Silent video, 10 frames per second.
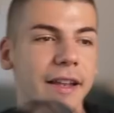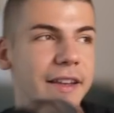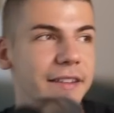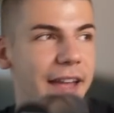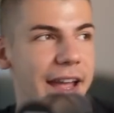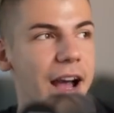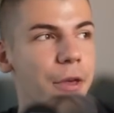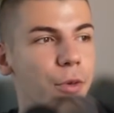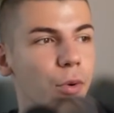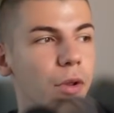This
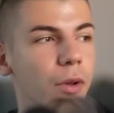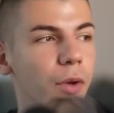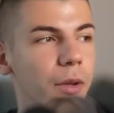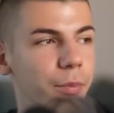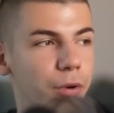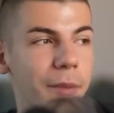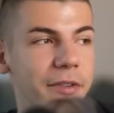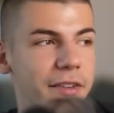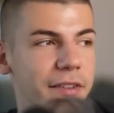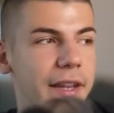AI tool will
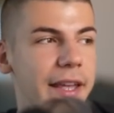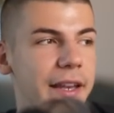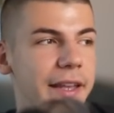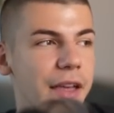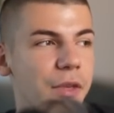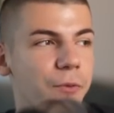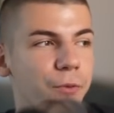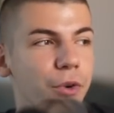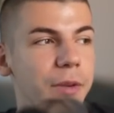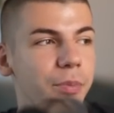promises that they can get them
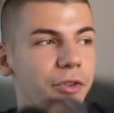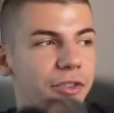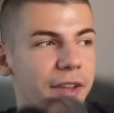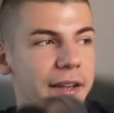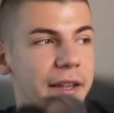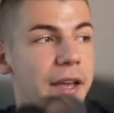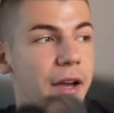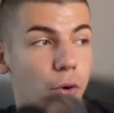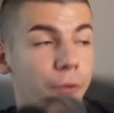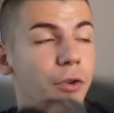14%
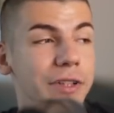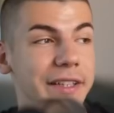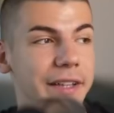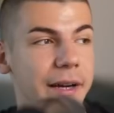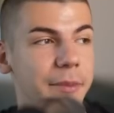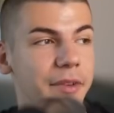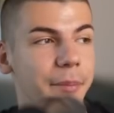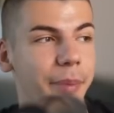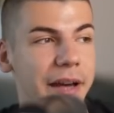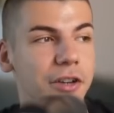or 14 times
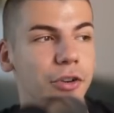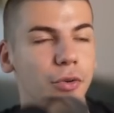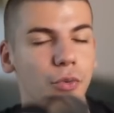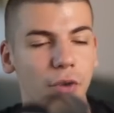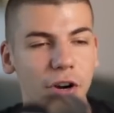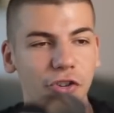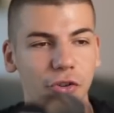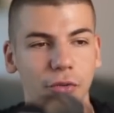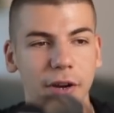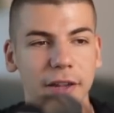better
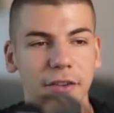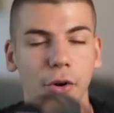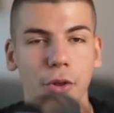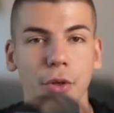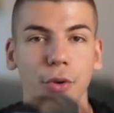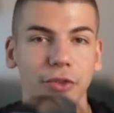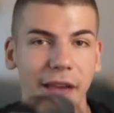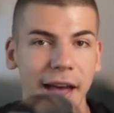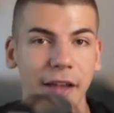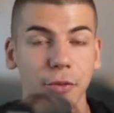conversion rate on those ads,